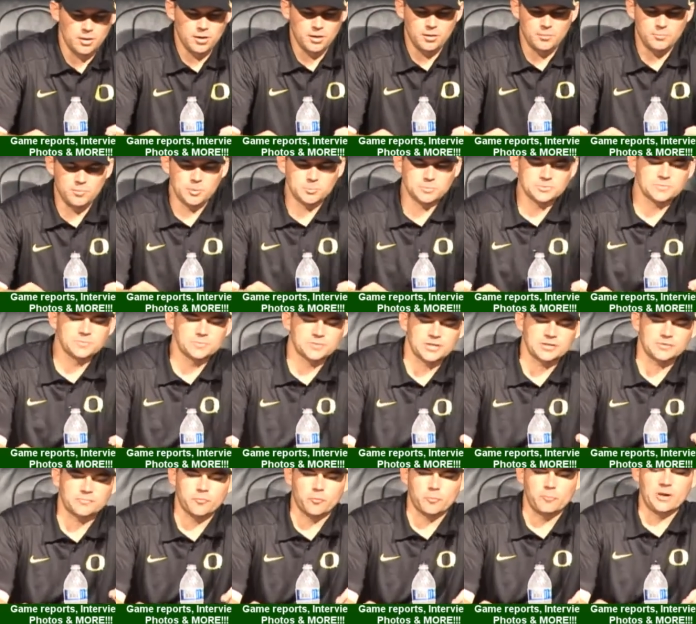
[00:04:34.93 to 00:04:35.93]
There were some
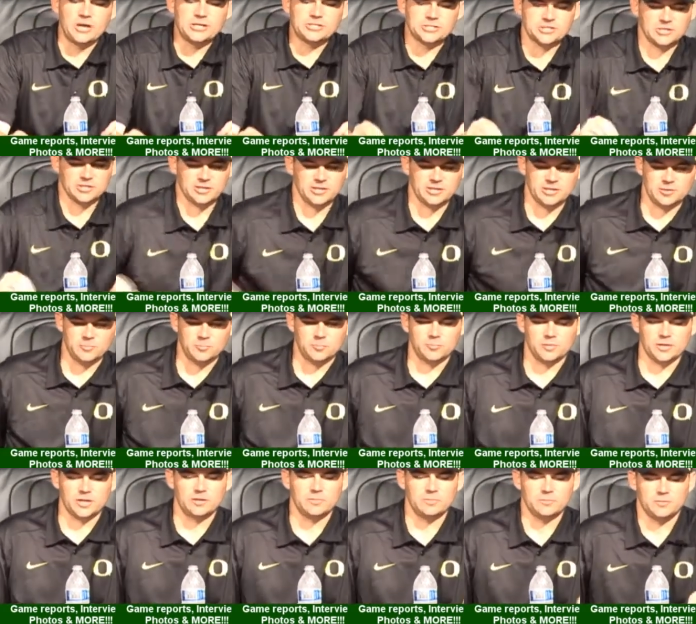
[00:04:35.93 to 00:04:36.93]
things formationally
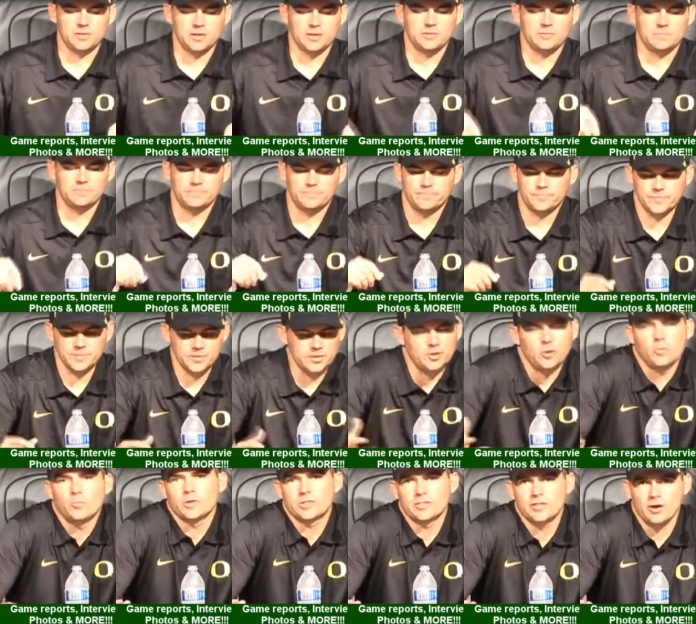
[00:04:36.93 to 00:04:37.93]
that you
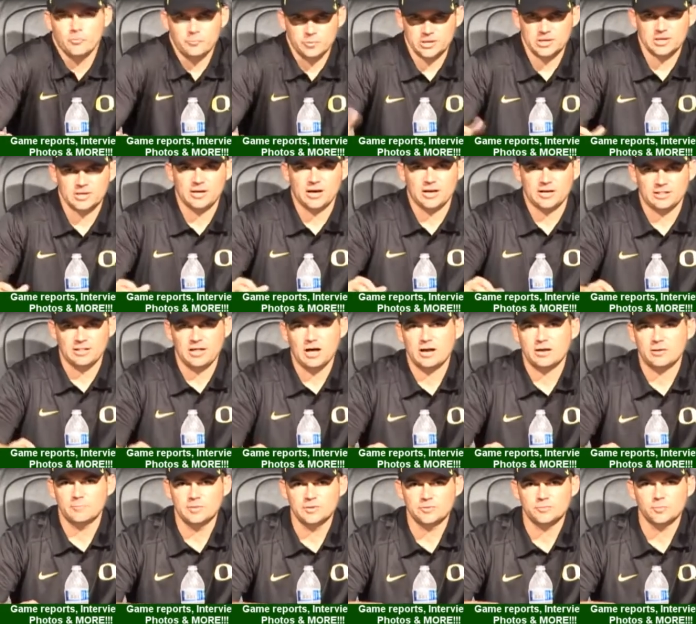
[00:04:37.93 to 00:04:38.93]
know, we thought we could kind of
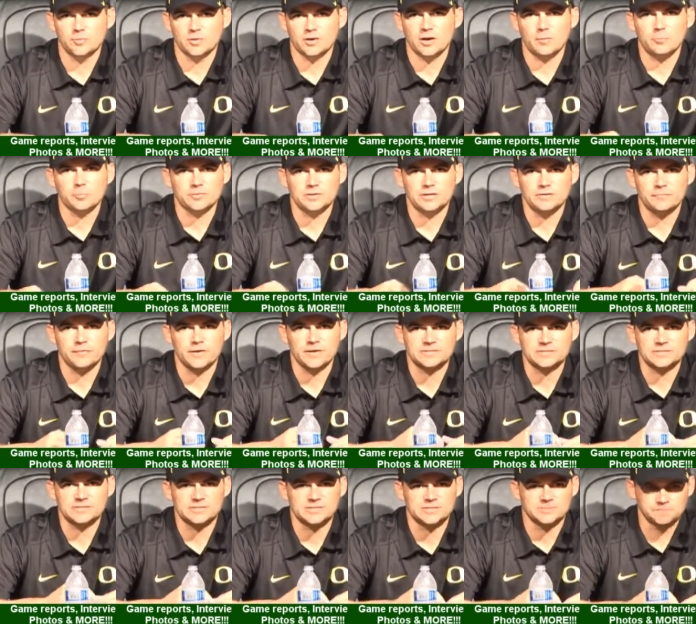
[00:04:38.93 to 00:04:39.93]
lock them into a couple
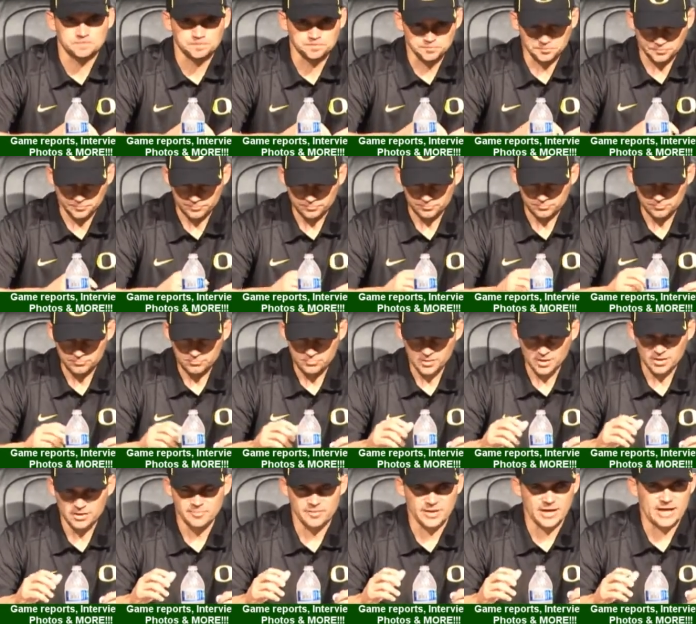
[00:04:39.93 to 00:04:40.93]
defenses, and
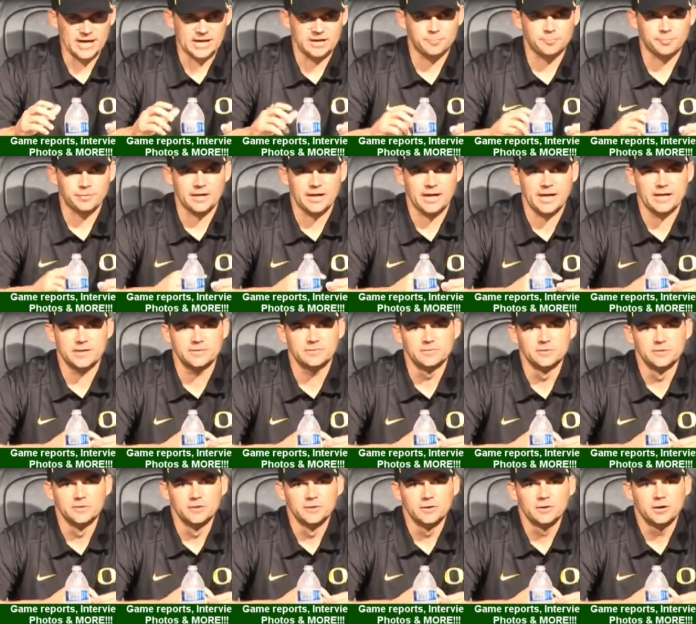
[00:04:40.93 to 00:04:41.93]
they had a
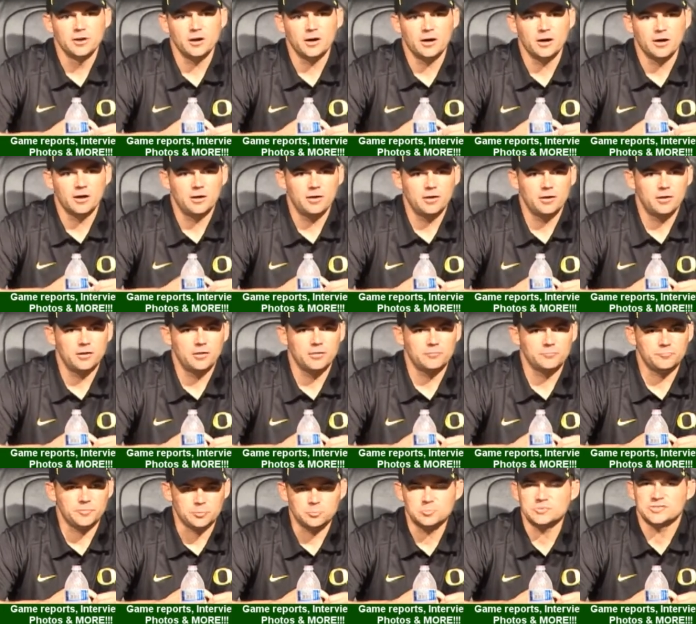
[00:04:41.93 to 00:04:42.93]
plan
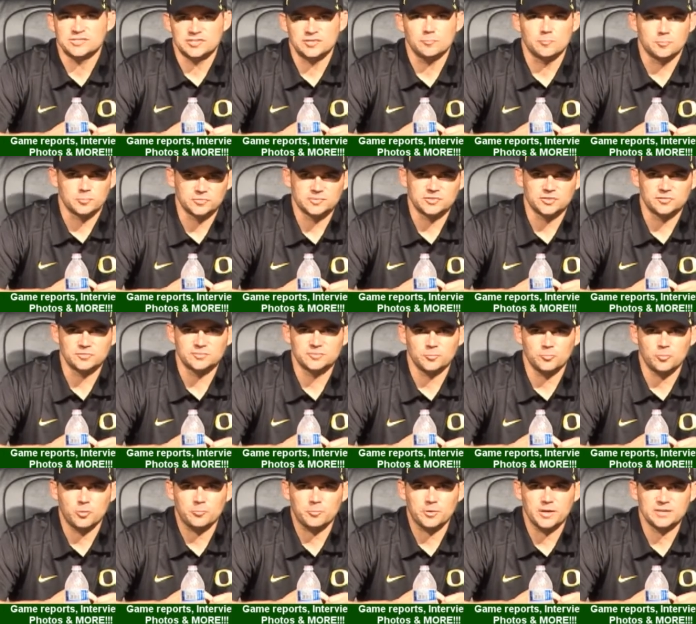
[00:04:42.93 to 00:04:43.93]
that was similar
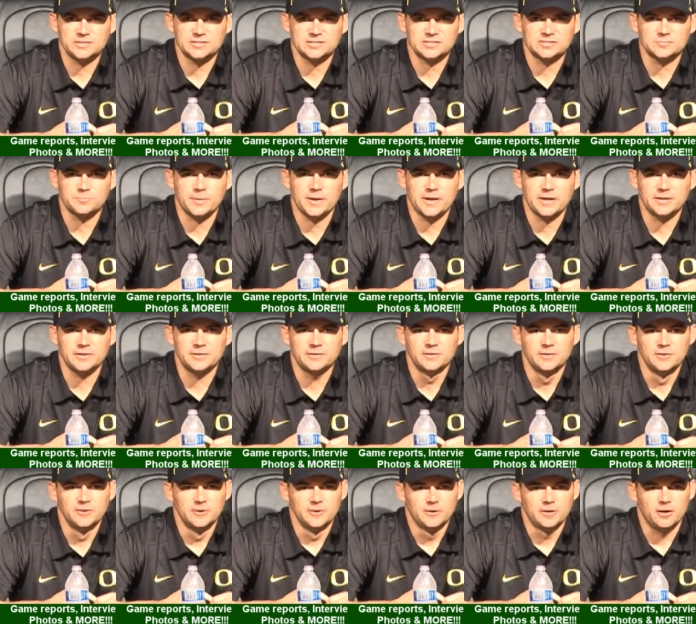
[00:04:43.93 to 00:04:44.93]
to what we anticipated,
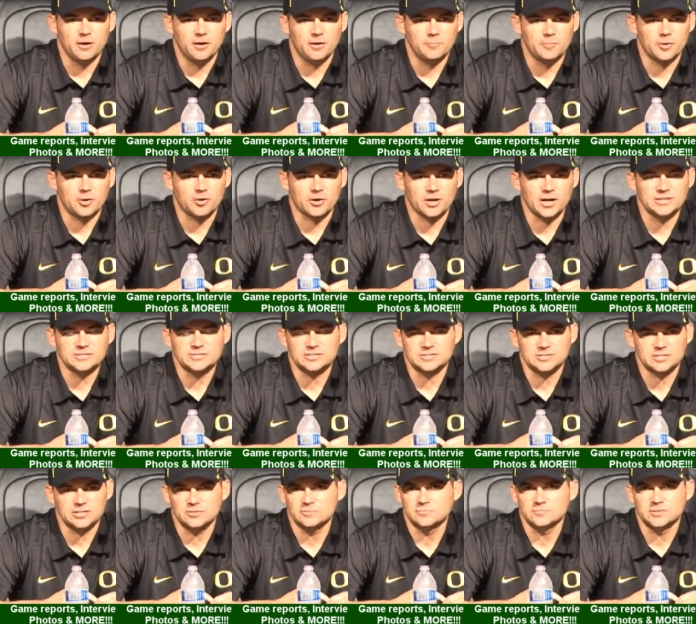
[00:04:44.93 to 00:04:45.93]
and our guys
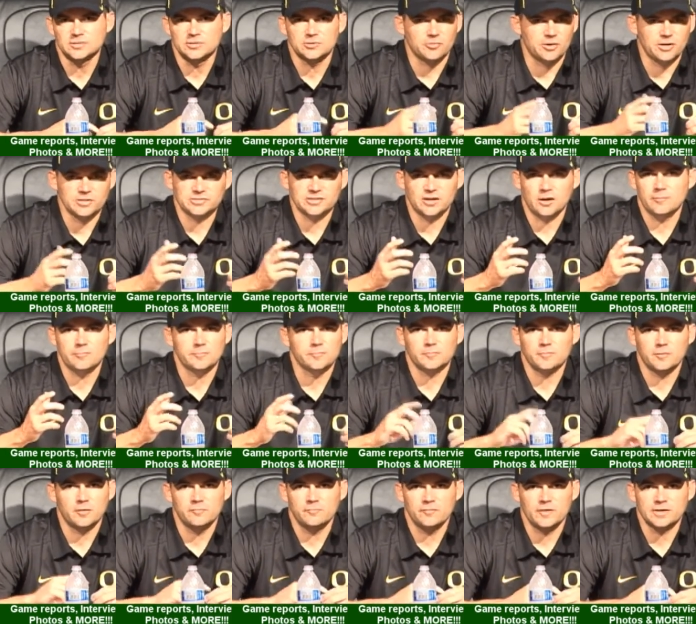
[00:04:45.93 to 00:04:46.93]
just did a great job
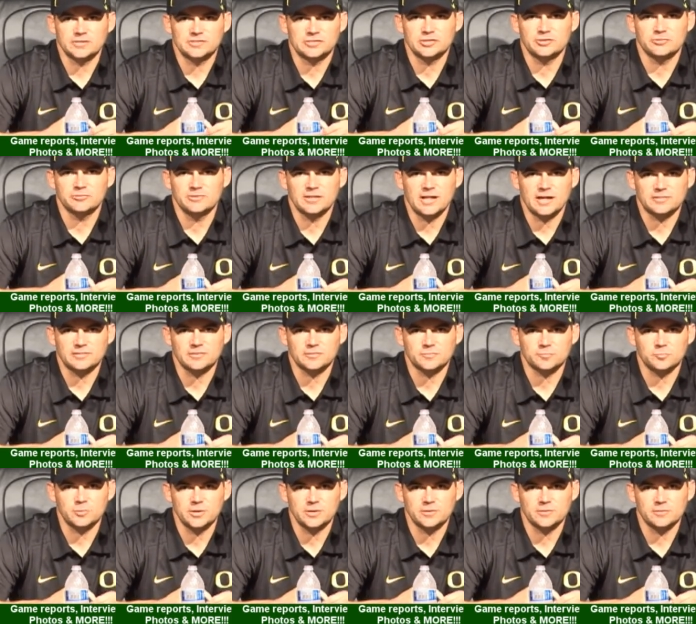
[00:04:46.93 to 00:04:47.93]
of executing that
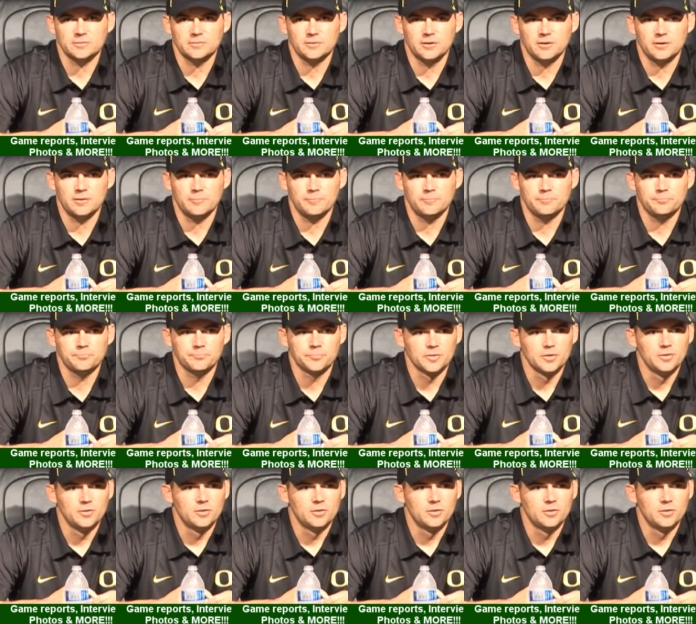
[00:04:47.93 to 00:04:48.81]
this week. Kind